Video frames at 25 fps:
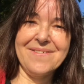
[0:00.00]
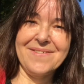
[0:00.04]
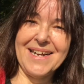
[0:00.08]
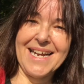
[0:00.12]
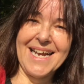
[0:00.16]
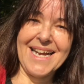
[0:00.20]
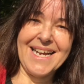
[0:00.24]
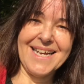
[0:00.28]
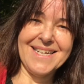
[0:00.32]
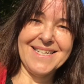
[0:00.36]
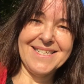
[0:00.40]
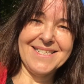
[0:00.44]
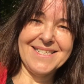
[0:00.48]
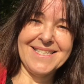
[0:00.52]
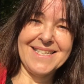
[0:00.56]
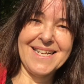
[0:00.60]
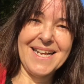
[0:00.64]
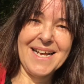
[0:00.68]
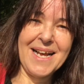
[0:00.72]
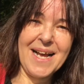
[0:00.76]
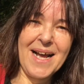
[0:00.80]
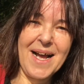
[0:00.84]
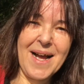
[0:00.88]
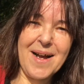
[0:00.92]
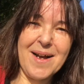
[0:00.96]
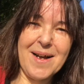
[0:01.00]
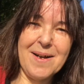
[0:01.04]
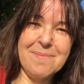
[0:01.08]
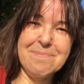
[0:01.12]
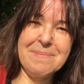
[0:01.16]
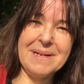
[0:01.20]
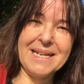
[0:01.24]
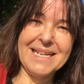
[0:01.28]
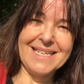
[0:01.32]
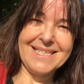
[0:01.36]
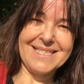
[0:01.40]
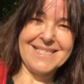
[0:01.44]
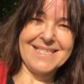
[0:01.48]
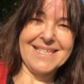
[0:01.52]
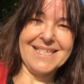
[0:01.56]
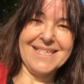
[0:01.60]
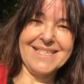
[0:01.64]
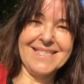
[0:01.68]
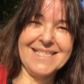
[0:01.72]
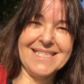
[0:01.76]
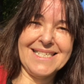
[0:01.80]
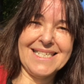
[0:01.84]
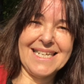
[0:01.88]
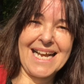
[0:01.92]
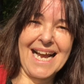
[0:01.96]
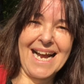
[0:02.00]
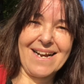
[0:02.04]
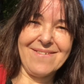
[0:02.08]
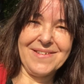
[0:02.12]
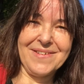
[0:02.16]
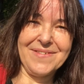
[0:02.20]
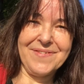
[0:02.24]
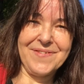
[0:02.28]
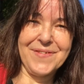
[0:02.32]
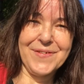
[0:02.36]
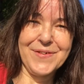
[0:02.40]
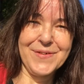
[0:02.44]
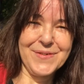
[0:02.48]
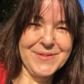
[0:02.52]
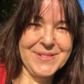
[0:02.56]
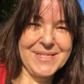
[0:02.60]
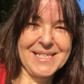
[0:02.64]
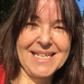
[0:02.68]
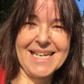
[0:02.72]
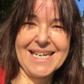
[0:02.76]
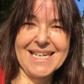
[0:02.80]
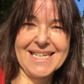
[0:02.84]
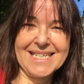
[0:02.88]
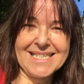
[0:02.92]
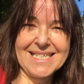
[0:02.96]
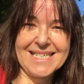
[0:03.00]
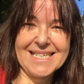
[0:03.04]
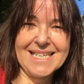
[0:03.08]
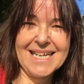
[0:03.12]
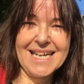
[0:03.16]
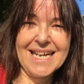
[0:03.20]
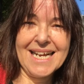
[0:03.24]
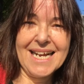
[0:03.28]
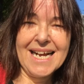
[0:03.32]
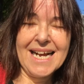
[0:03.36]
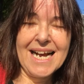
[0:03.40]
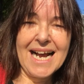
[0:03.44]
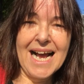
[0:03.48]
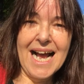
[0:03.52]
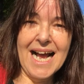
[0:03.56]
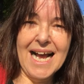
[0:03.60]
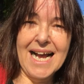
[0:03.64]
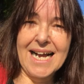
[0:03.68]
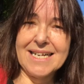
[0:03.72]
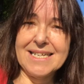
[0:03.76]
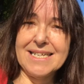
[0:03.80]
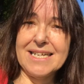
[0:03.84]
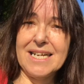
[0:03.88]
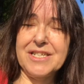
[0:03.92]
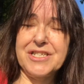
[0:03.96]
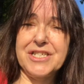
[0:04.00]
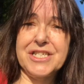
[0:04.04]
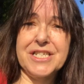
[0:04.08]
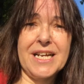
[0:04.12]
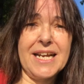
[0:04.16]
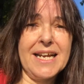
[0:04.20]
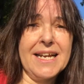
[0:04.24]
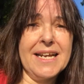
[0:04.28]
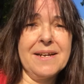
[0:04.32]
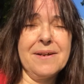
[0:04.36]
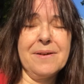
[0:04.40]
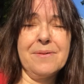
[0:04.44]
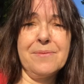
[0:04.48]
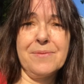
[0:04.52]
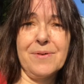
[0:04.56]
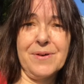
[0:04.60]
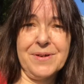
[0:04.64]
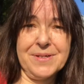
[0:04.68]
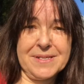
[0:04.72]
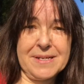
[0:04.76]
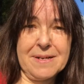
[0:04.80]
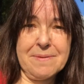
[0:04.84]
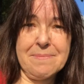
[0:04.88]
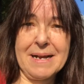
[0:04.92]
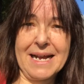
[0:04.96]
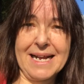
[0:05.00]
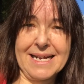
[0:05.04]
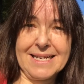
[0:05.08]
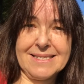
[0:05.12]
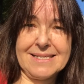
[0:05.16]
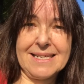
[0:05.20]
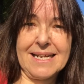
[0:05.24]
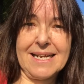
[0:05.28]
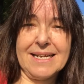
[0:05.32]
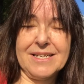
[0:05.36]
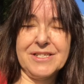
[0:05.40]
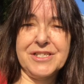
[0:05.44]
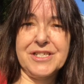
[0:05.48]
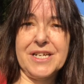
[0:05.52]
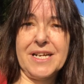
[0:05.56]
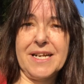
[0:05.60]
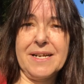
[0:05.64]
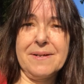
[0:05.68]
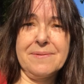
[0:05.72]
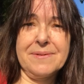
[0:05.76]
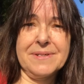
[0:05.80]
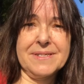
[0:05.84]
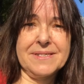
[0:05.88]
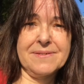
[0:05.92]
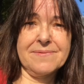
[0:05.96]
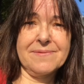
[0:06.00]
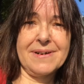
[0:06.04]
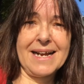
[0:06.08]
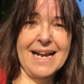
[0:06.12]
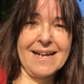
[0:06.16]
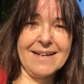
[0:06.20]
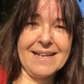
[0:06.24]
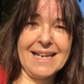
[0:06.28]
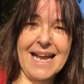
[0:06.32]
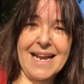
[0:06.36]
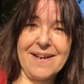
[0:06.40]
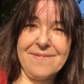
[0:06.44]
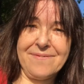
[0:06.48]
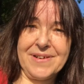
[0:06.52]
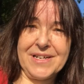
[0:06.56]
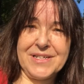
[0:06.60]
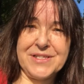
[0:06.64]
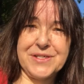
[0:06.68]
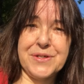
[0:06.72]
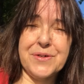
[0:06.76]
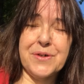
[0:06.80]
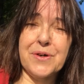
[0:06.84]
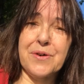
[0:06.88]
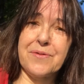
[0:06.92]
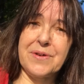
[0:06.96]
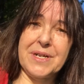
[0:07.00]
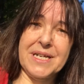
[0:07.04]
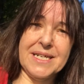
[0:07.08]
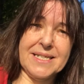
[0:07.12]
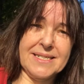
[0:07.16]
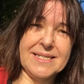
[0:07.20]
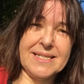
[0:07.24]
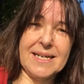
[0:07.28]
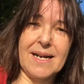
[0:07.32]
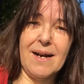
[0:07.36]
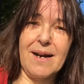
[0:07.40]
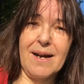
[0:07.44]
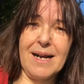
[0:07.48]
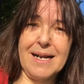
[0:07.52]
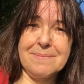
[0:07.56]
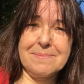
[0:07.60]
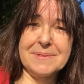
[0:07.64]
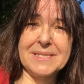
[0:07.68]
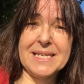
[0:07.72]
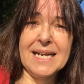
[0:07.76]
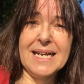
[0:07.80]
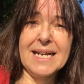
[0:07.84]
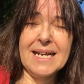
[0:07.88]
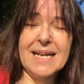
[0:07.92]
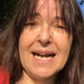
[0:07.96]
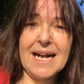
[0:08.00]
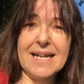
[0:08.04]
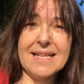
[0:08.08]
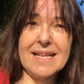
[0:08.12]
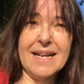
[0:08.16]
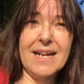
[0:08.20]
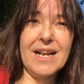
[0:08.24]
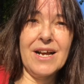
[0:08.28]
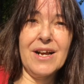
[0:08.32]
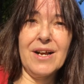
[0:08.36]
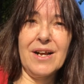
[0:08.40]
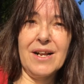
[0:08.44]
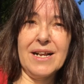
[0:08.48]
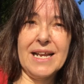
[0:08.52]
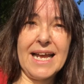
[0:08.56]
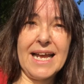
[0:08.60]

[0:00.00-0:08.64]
is Millicent Garrett Fawcett. And she was amazing. She was around late Victorian times and then early